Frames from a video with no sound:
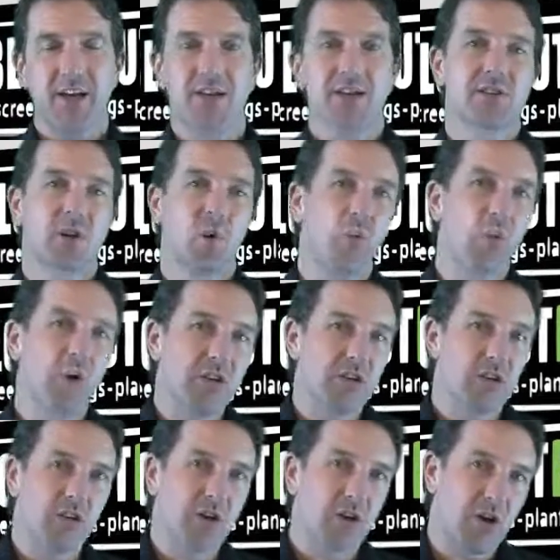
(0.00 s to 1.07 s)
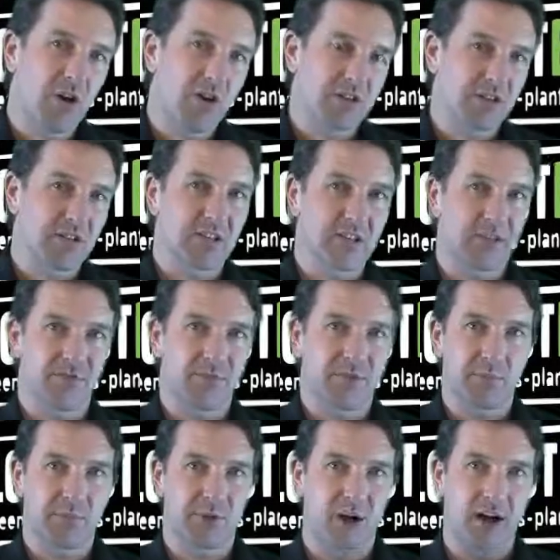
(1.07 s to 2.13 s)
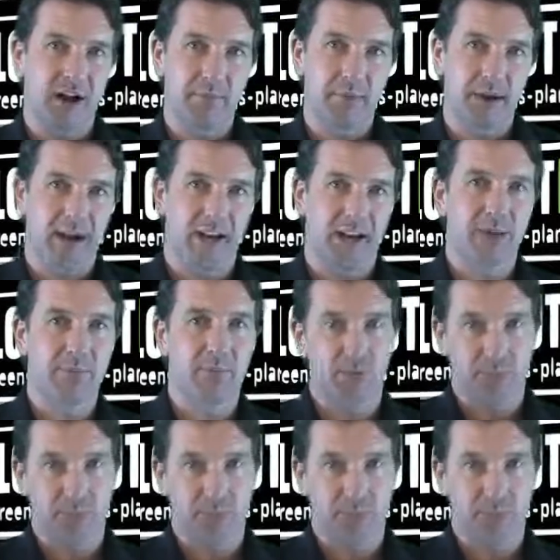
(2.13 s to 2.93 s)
So when you go to lift the blind back up,